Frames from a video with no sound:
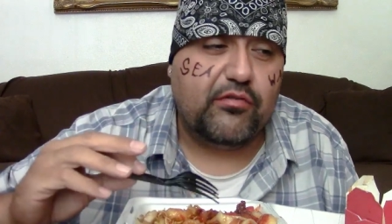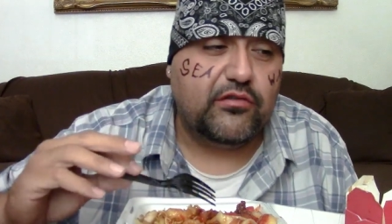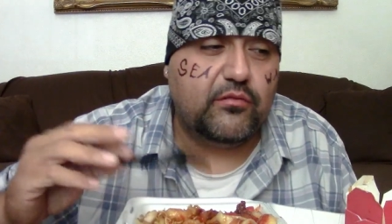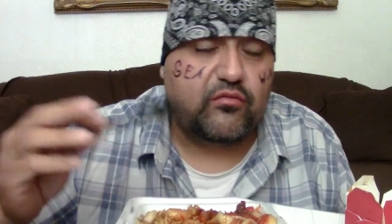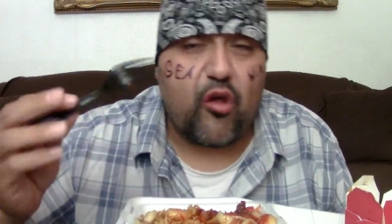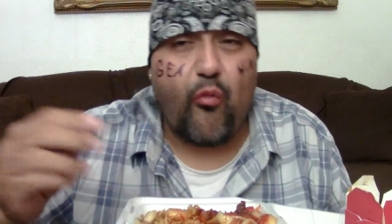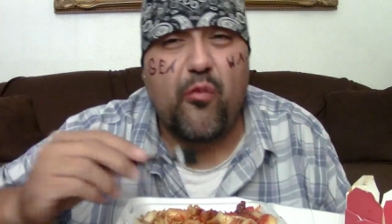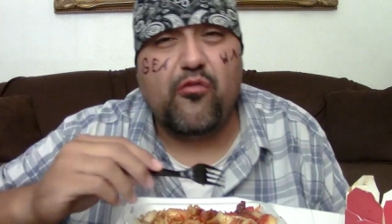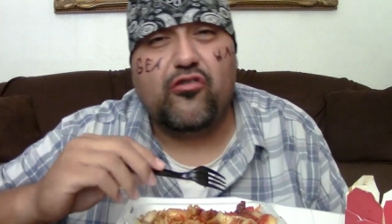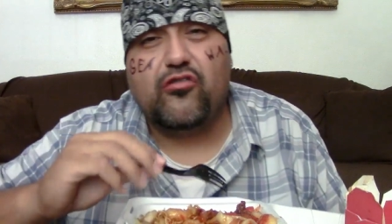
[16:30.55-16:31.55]
bro.
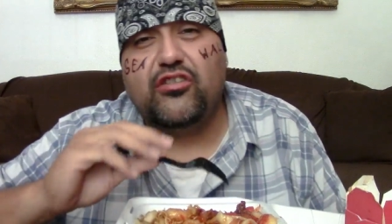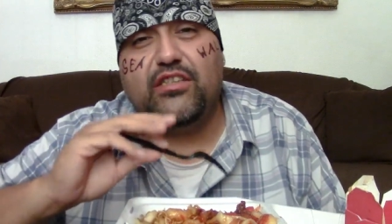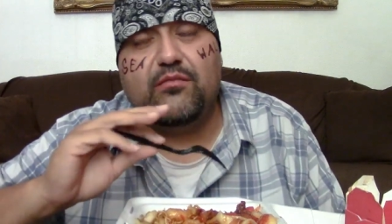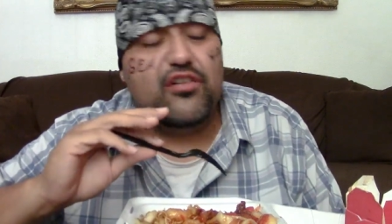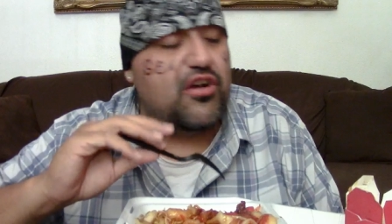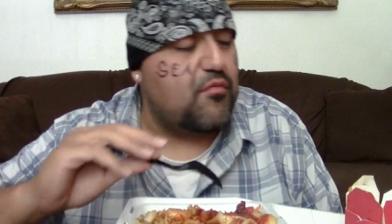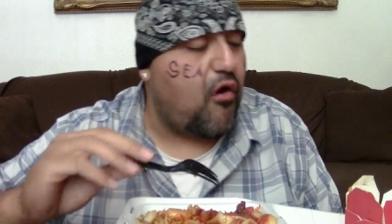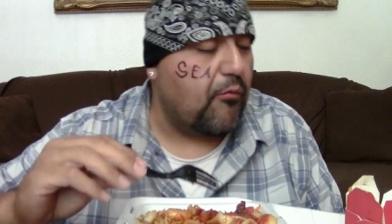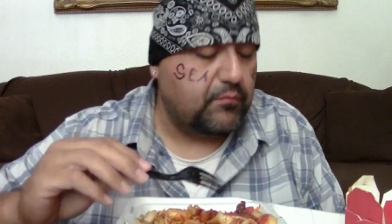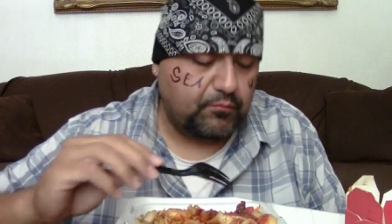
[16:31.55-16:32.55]
One more course, I'm good, bro.